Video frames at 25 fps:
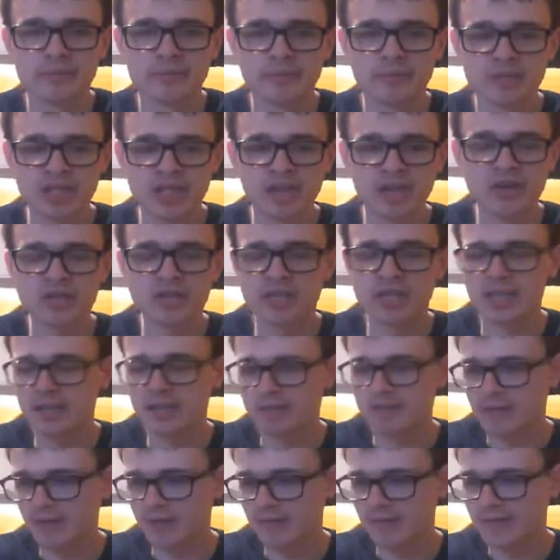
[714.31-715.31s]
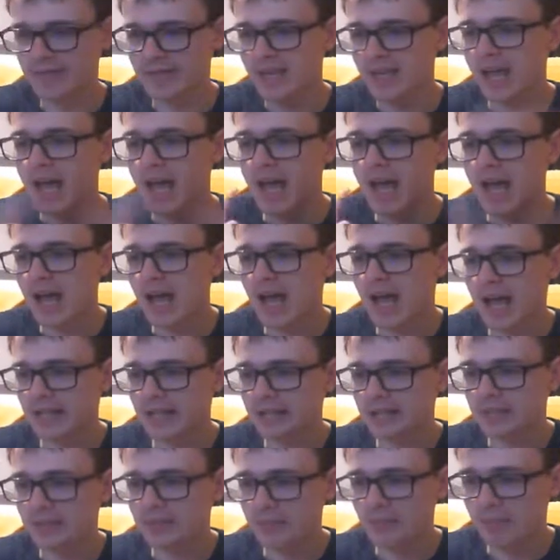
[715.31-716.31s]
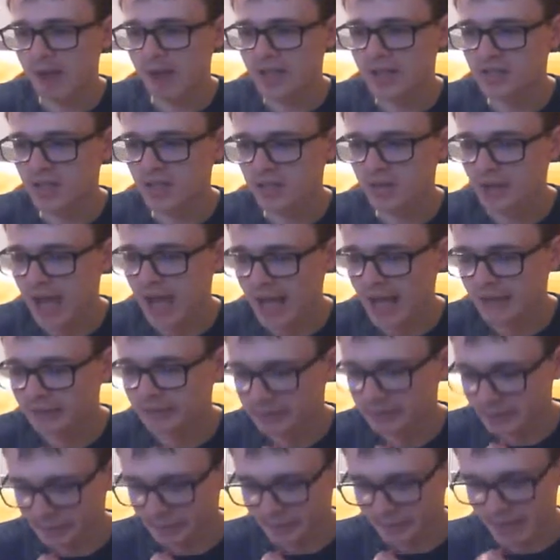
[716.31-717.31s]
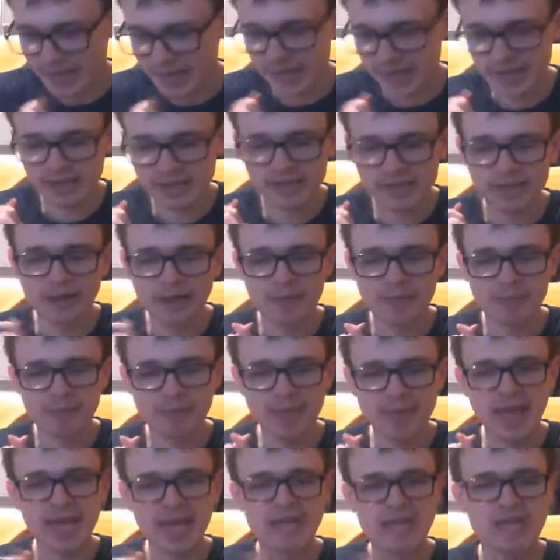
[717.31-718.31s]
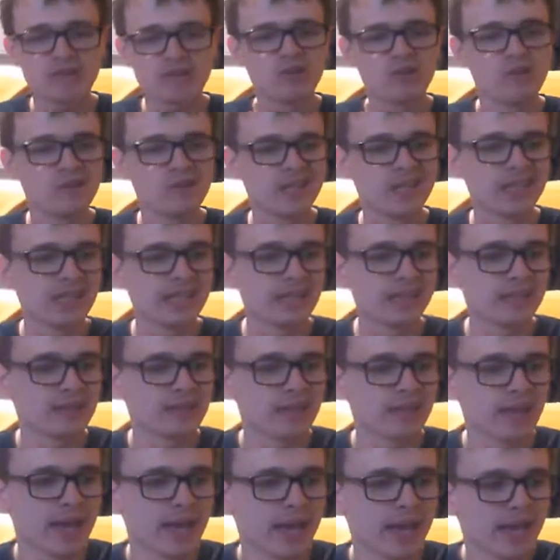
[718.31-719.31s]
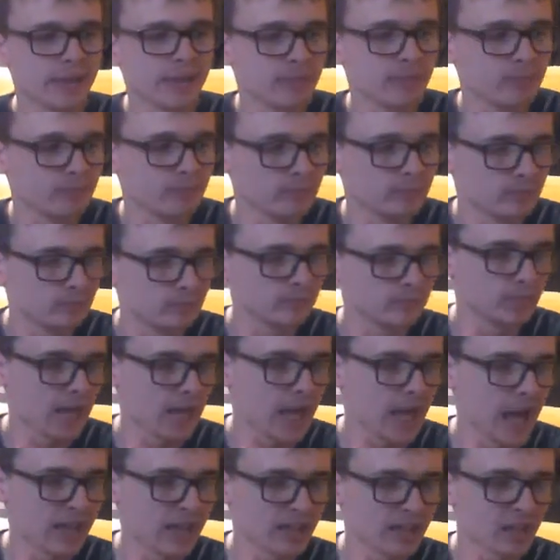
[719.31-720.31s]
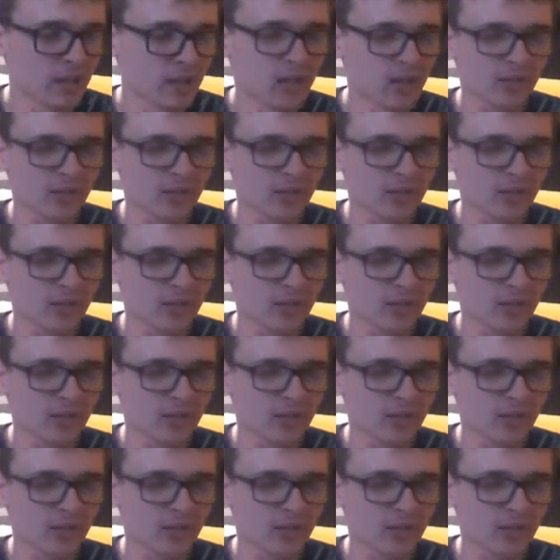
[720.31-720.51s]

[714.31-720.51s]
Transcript: Jiggosseum sorry and the banjo land being made or at least um had a lot of